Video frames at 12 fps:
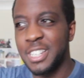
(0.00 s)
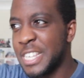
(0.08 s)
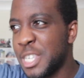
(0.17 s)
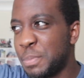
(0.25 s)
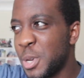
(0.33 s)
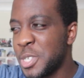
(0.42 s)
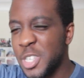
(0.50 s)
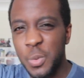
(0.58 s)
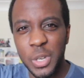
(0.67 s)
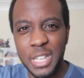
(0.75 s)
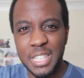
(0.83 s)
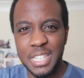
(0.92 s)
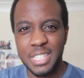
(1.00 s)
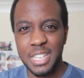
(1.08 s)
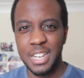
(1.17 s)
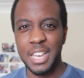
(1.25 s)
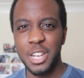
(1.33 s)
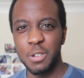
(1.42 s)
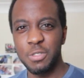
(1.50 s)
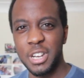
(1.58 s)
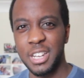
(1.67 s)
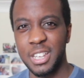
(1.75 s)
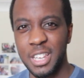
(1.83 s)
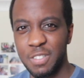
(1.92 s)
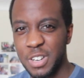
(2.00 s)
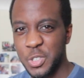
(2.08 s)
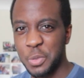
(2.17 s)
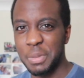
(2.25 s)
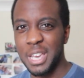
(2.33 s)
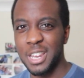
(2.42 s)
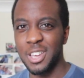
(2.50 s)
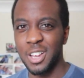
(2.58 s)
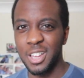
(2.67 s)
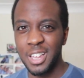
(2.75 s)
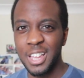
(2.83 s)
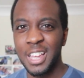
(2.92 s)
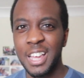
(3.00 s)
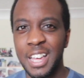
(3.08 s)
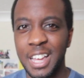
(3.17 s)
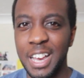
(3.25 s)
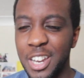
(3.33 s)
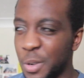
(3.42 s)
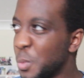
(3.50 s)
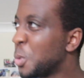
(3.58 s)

There's a person you want to diss, yeah? They're in the ring in WrestleMania. And they're